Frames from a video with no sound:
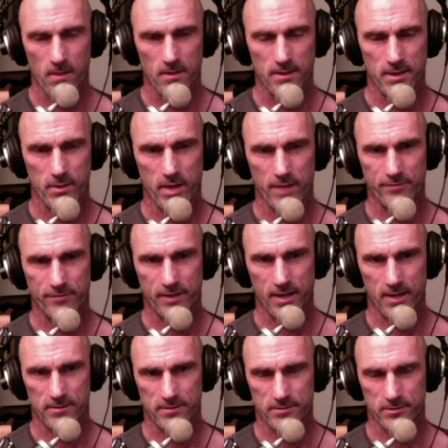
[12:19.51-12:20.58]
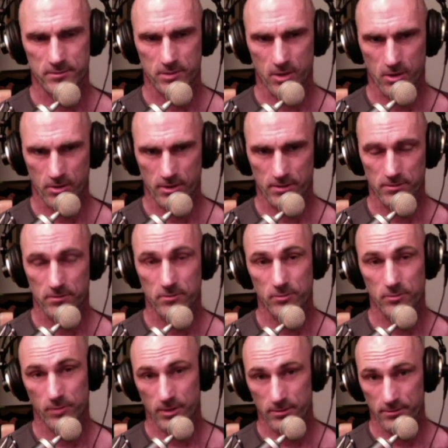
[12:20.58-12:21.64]
Now we have to ask, is our target
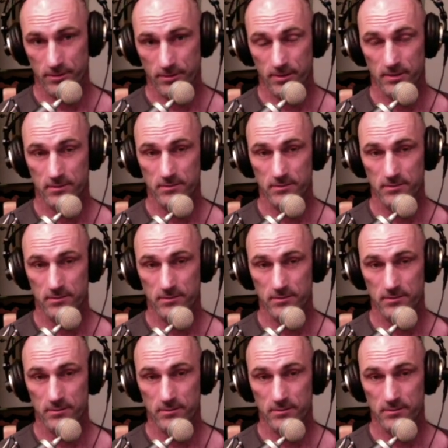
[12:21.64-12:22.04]
greater than,